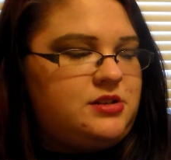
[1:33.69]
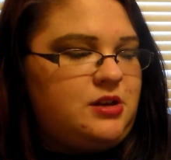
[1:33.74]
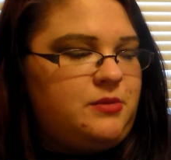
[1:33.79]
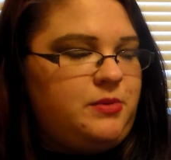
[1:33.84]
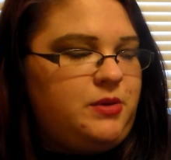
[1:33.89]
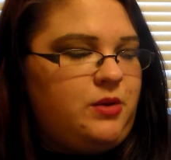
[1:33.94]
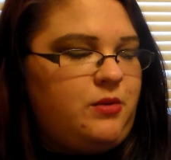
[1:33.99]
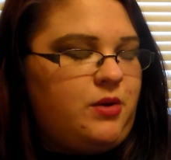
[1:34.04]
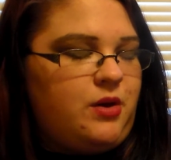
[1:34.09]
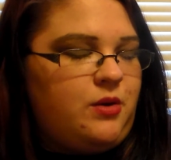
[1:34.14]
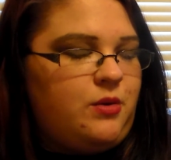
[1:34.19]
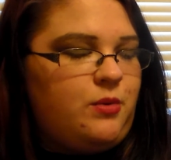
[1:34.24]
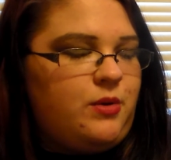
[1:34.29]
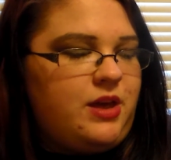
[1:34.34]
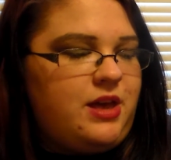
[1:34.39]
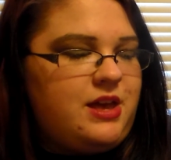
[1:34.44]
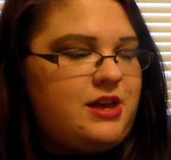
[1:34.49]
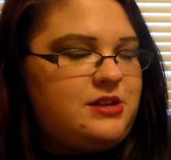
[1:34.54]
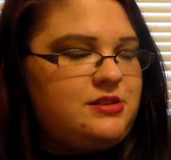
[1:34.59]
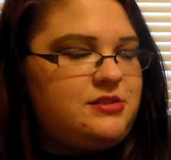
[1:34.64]

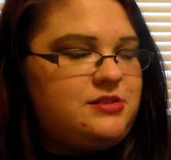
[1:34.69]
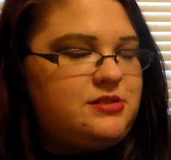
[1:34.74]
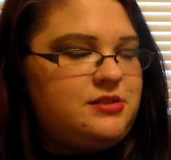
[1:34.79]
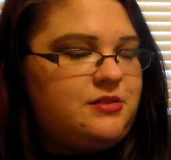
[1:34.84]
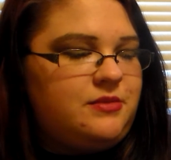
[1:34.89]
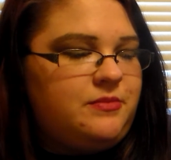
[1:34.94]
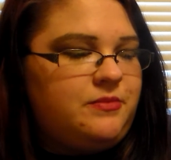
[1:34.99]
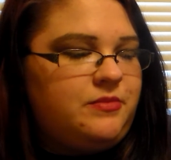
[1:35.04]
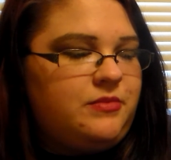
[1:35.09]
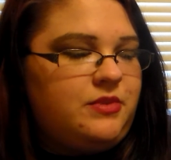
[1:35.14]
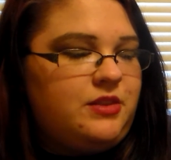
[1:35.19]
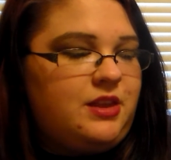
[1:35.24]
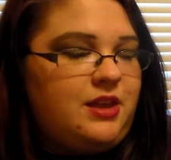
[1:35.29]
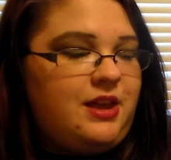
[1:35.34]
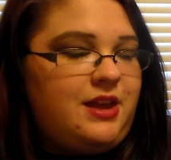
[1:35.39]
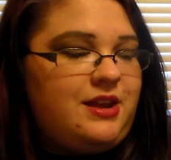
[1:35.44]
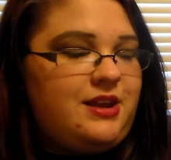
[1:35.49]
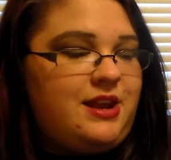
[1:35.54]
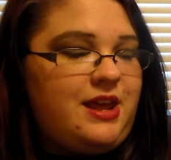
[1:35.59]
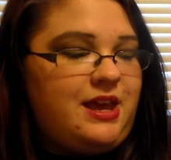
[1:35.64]
WOS,
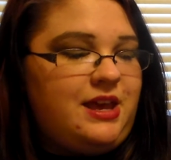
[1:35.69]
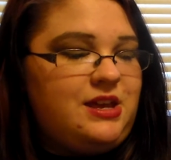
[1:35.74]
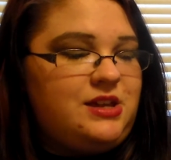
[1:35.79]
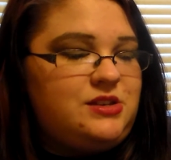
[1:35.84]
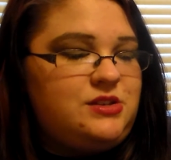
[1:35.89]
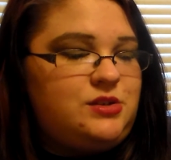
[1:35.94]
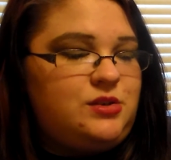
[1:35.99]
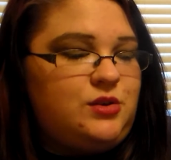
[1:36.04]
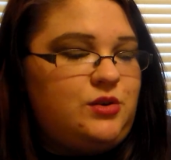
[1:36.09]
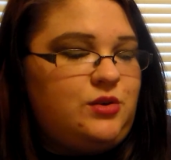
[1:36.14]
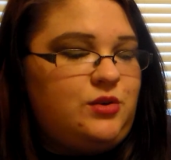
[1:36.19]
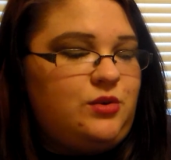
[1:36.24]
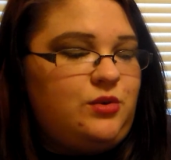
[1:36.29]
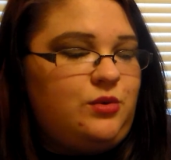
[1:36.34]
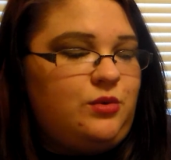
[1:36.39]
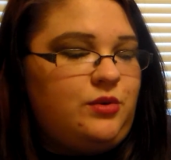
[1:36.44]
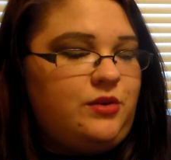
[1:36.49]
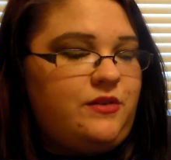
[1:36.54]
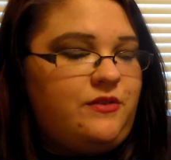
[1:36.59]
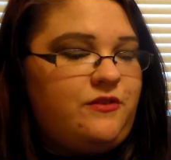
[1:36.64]
Naked
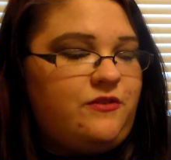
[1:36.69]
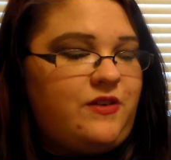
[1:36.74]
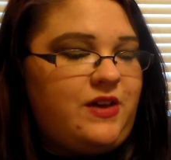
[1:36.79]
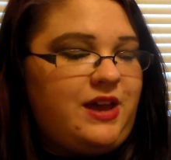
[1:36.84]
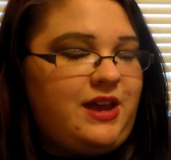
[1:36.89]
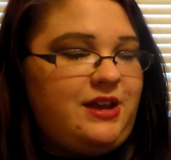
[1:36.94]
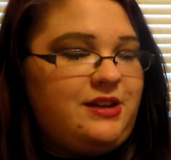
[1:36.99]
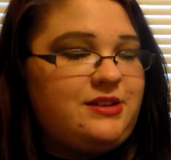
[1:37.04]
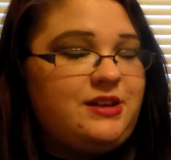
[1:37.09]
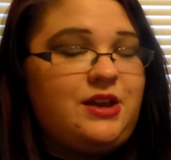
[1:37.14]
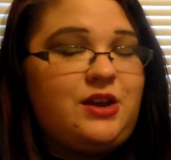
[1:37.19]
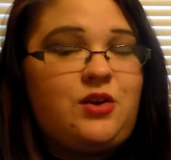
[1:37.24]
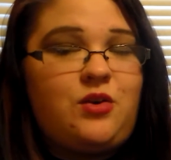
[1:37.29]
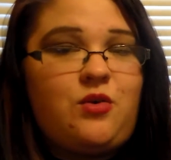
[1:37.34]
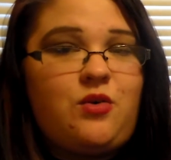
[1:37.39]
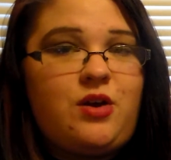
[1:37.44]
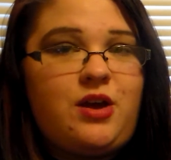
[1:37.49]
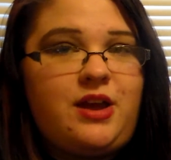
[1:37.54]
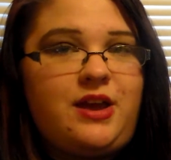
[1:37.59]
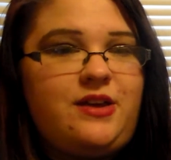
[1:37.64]
2, Faint, and
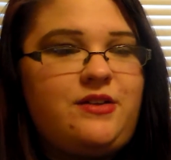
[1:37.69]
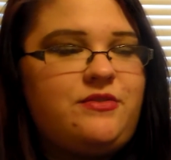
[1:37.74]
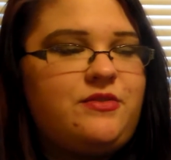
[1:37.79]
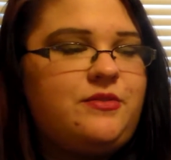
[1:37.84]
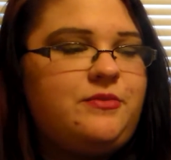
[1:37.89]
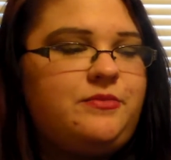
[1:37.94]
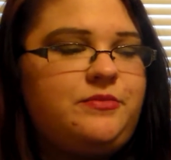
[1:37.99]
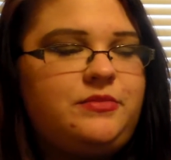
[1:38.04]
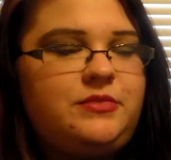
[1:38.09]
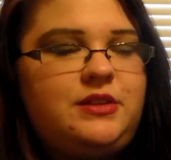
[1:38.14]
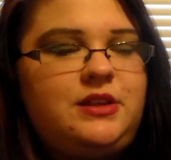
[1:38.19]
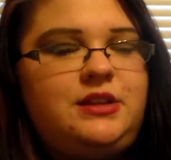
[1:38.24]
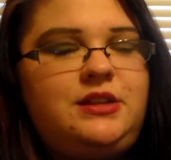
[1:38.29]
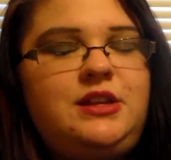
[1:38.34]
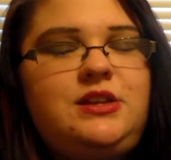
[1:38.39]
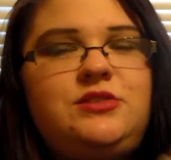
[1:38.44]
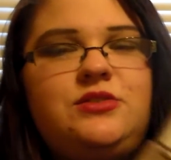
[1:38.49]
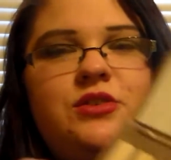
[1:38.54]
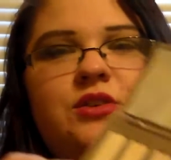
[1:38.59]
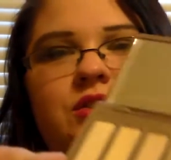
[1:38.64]
Crave.
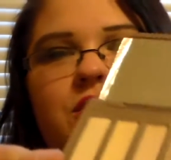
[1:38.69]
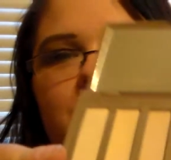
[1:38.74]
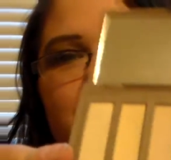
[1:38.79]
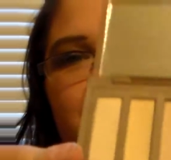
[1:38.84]
And these are your